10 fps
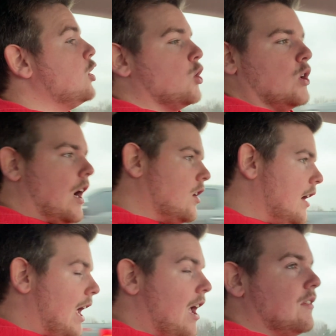you're not going to
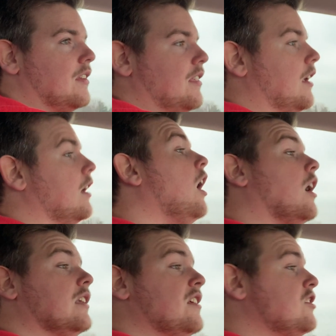have anything.
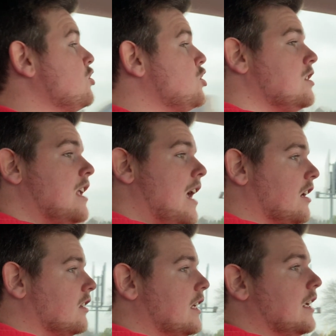Unless it's
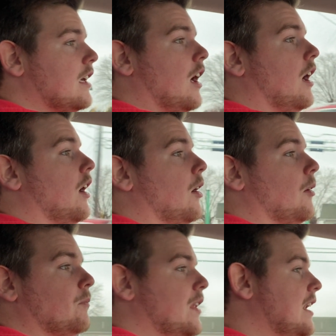genetically
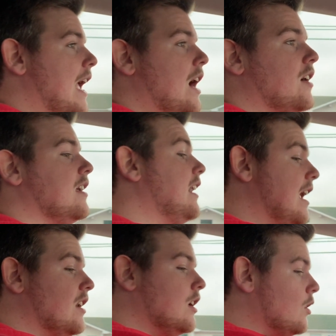inherited
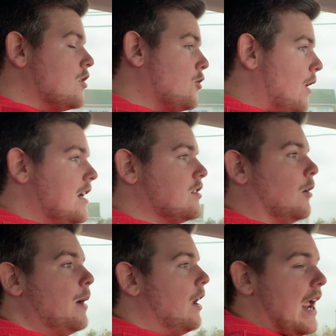into your traits
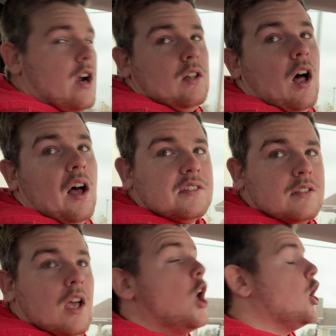about hair loss,
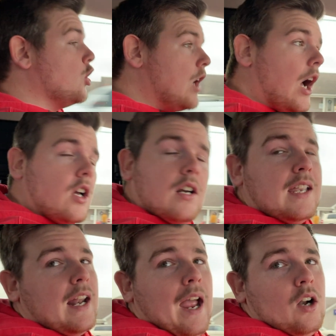you're not going to
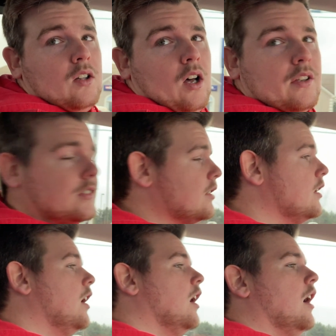get hair loss.
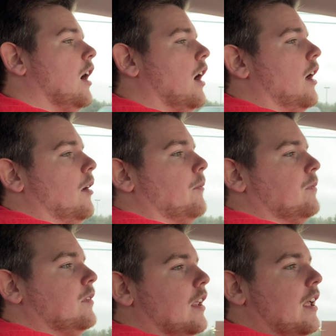
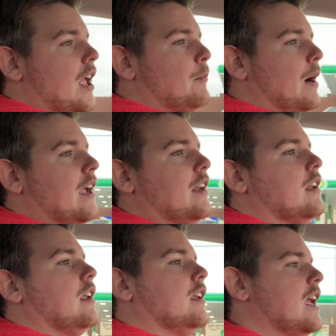It
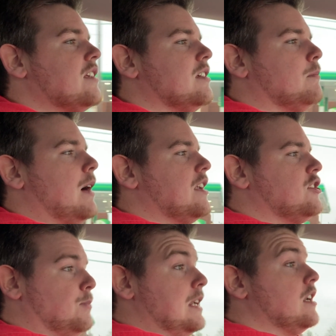might
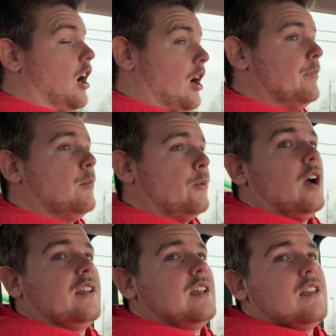speed up the
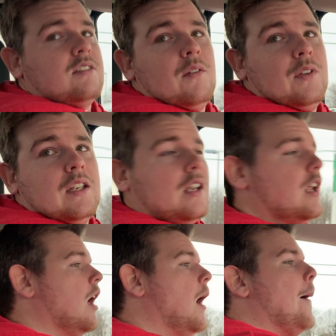process of it.
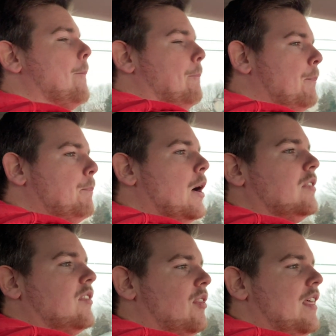
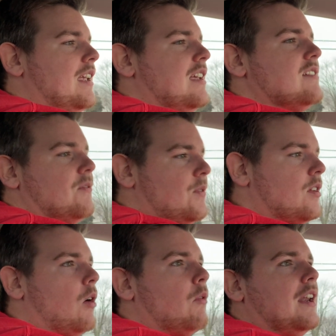But the thing is, if it's
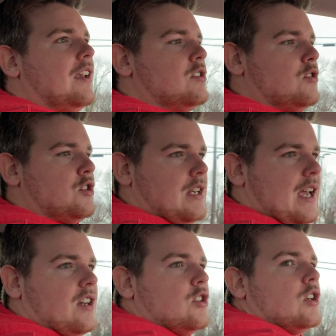already in your
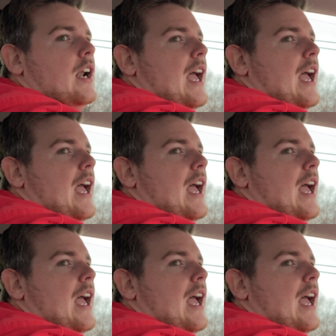genetics, you're going to